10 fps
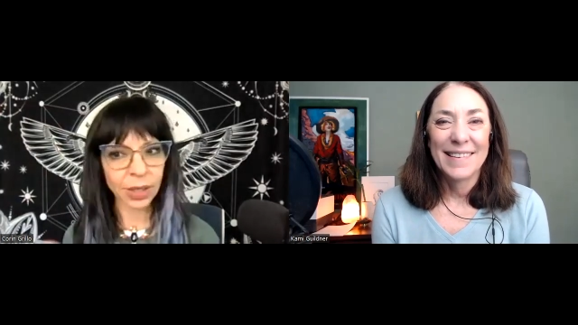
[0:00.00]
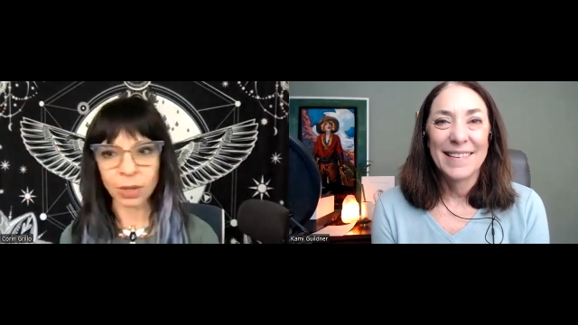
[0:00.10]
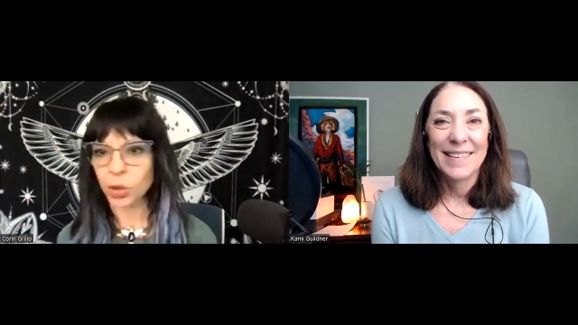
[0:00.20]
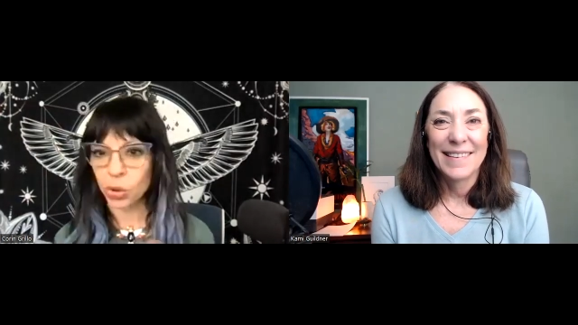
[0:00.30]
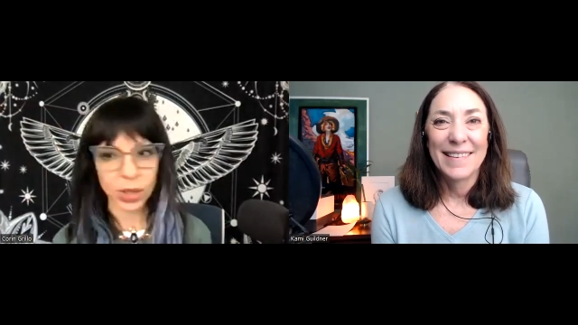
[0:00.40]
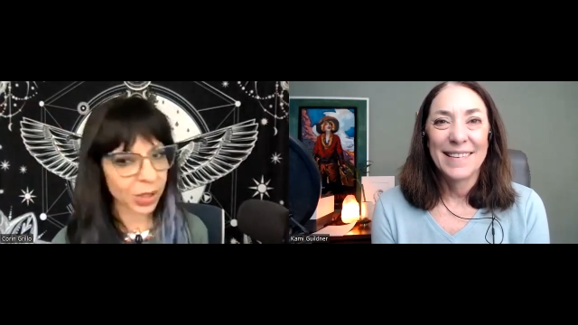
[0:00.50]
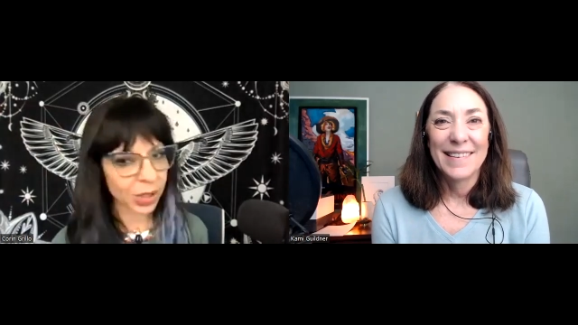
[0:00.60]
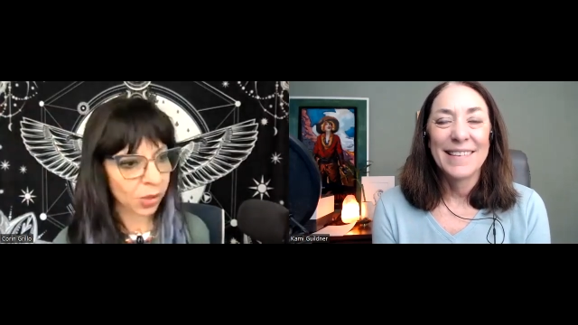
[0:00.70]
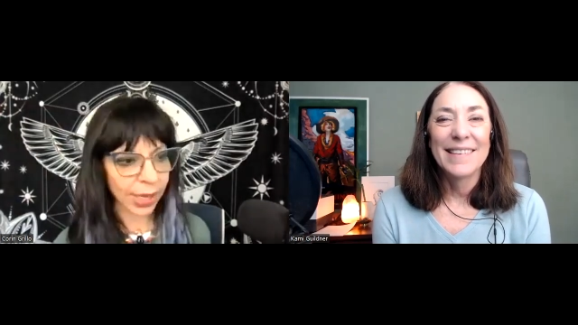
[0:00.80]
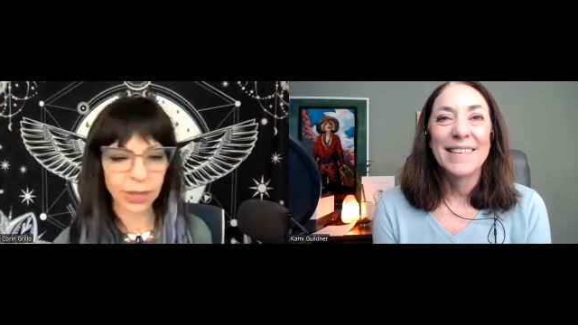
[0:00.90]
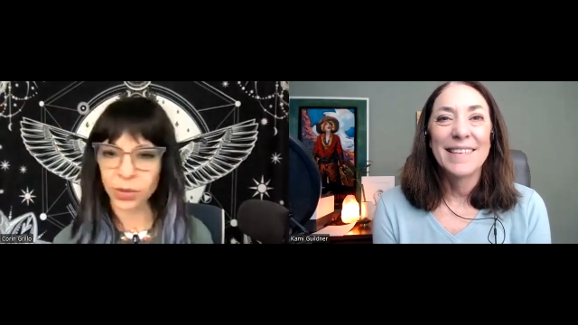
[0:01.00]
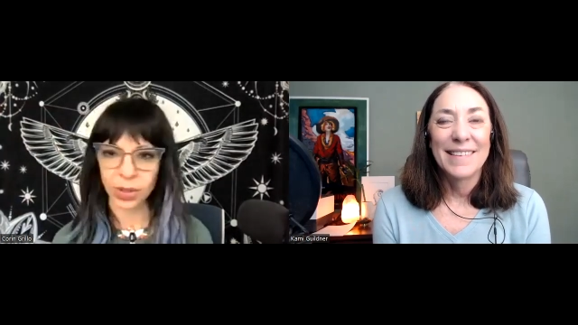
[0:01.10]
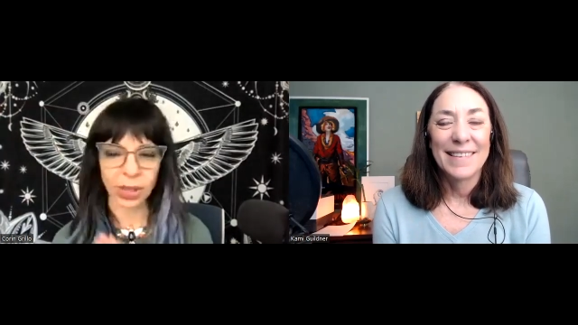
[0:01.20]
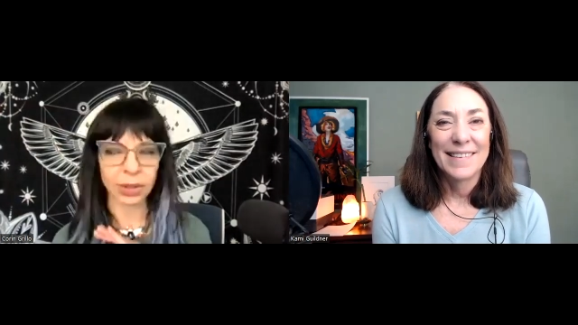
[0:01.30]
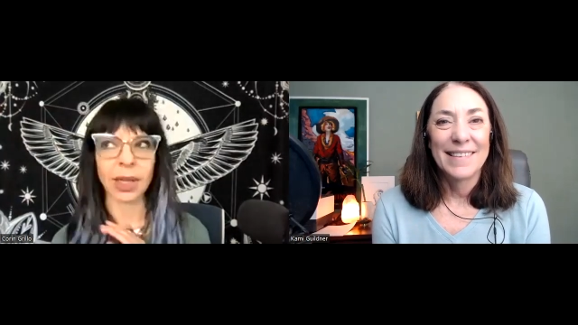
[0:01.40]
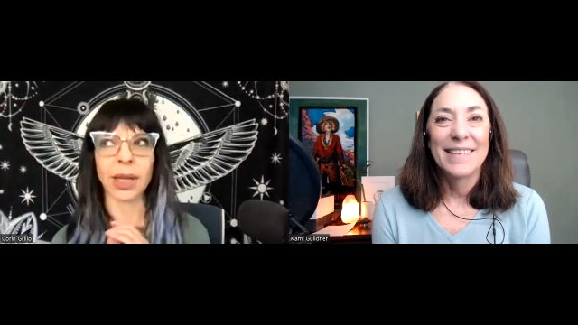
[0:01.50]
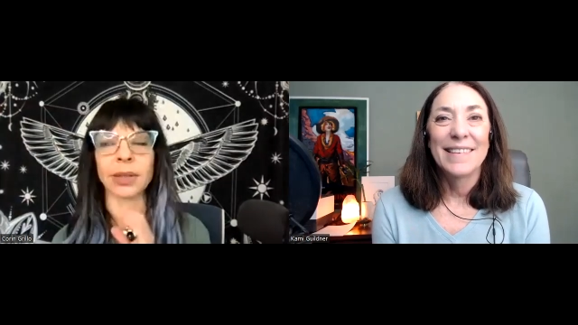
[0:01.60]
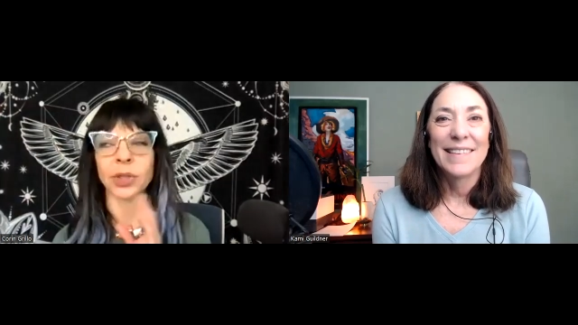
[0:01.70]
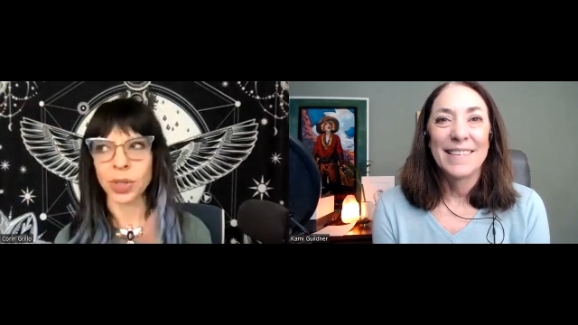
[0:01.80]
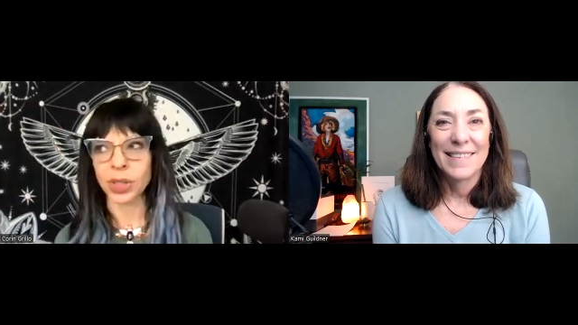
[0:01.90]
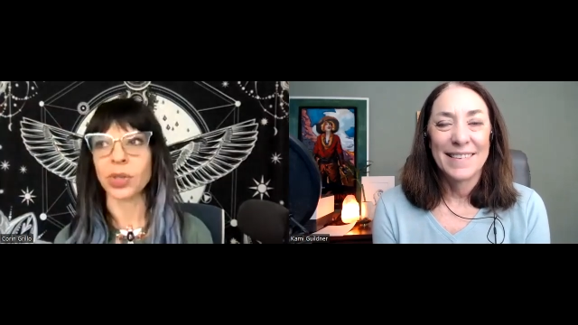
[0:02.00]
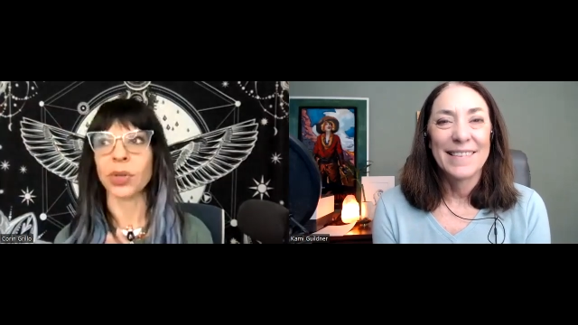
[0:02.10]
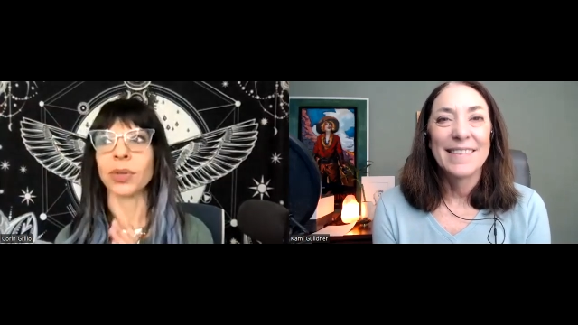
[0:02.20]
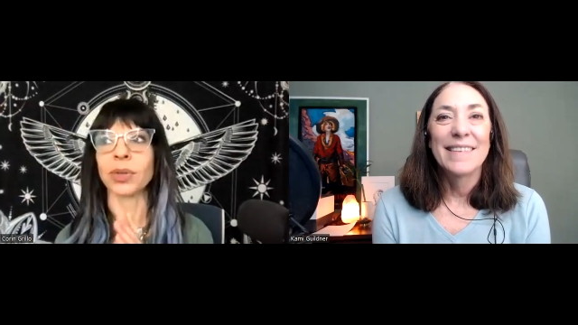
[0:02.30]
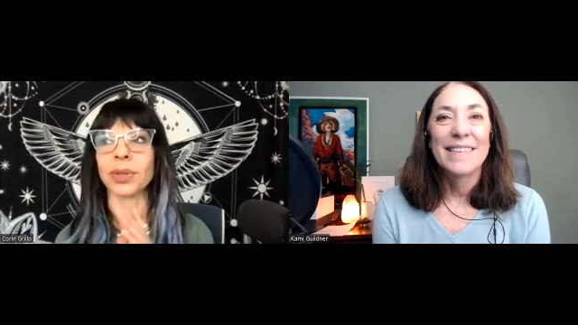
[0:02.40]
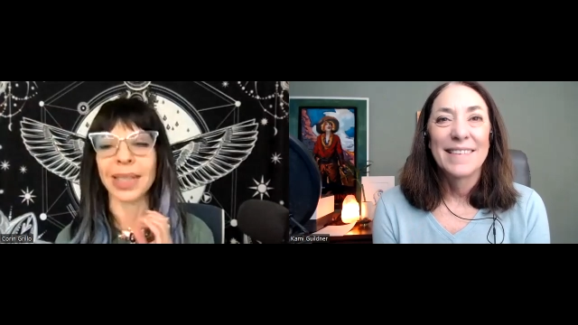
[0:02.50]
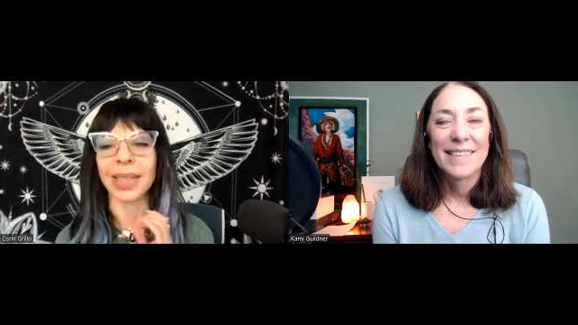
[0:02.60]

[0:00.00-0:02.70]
Speaker 1: traditional angels, the